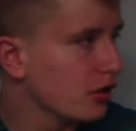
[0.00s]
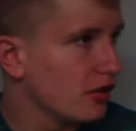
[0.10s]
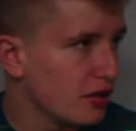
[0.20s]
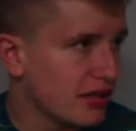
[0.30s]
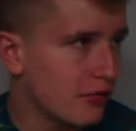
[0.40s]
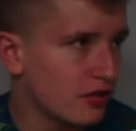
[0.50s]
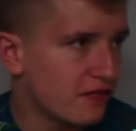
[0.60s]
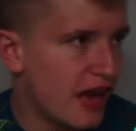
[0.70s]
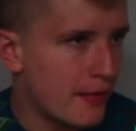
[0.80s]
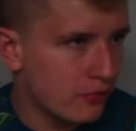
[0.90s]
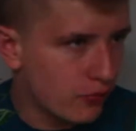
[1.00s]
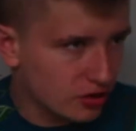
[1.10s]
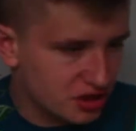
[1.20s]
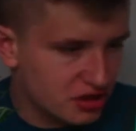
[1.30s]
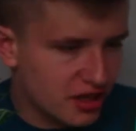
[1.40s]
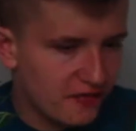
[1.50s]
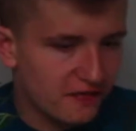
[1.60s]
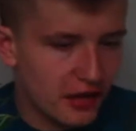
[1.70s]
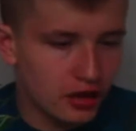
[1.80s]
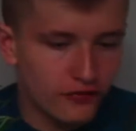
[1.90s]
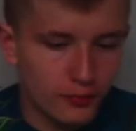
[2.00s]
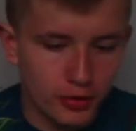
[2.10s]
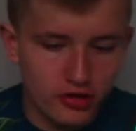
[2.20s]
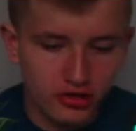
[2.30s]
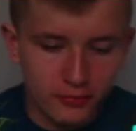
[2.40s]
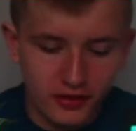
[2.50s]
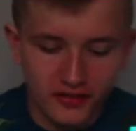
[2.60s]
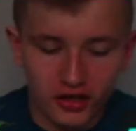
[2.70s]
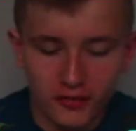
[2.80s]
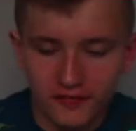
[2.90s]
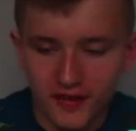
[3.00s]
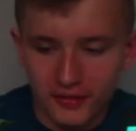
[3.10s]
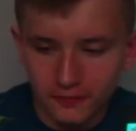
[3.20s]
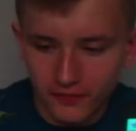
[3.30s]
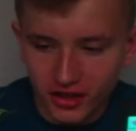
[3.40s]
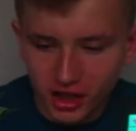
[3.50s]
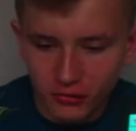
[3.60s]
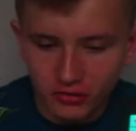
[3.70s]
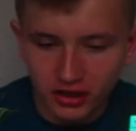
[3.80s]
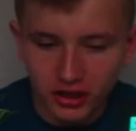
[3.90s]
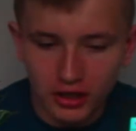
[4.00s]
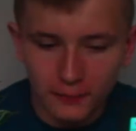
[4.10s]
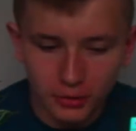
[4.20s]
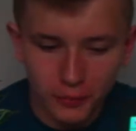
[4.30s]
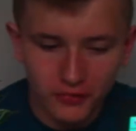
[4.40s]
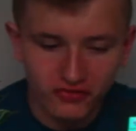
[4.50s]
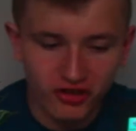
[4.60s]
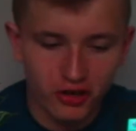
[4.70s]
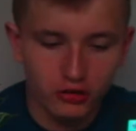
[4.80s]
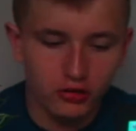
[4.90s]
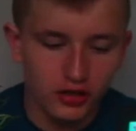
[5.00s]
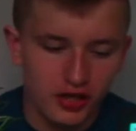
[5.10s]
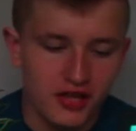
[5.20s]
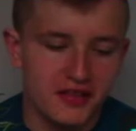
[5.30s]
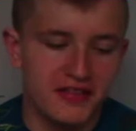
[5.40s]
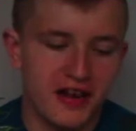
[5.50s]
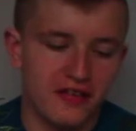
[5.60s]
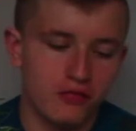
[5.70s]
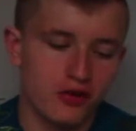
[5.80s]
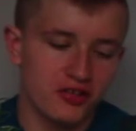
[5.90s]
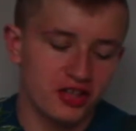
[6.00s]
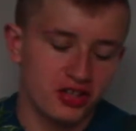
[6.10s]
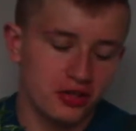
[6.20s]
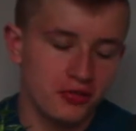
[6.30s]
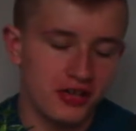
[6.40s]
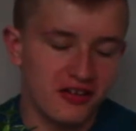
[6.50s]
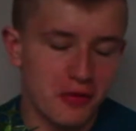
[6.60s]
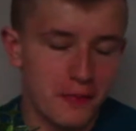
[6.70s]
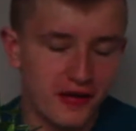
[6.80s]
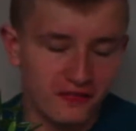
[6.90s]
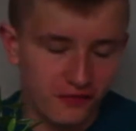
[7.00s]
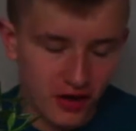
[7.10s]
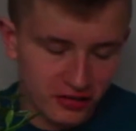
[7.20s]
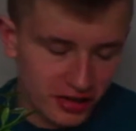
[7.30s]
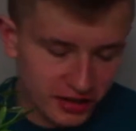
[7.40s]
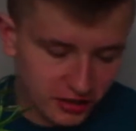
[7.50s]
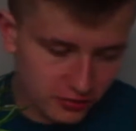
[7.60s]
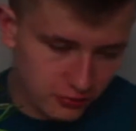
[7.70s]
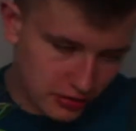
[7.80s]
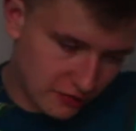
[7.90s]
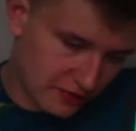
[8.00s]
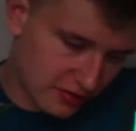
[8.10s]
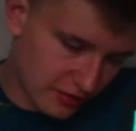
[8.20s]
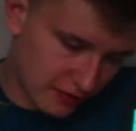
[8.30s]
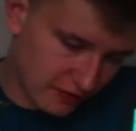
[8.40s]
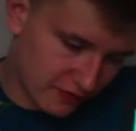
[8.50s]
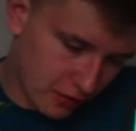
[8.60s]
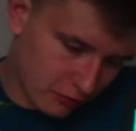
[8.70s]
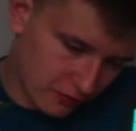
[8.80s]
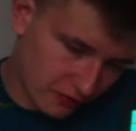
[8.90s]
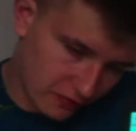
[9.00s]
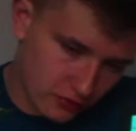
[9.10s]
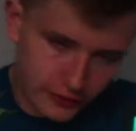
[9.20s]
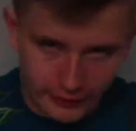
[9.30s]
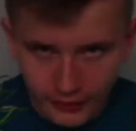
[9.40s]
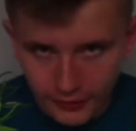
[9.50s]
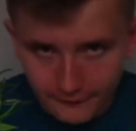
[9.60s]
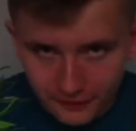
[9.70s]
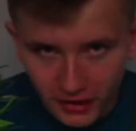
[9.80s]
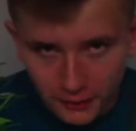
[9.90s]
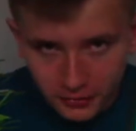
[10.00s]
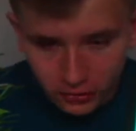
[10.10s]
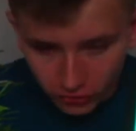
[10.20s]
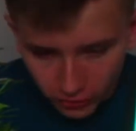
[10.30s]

Now at the time of watching this, I'll have uploaded my um, second video on the um, bloopers channel. Now that's where I did a Q&A with my best friend, like, when I was at his house. So that'll be good.